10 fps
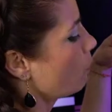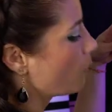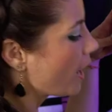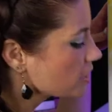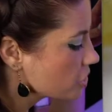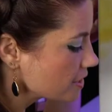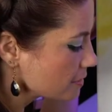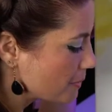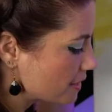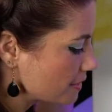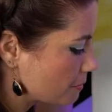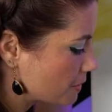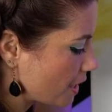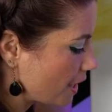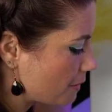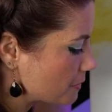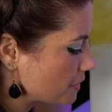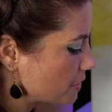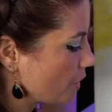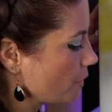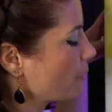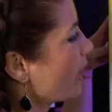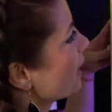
watches me sometimes, so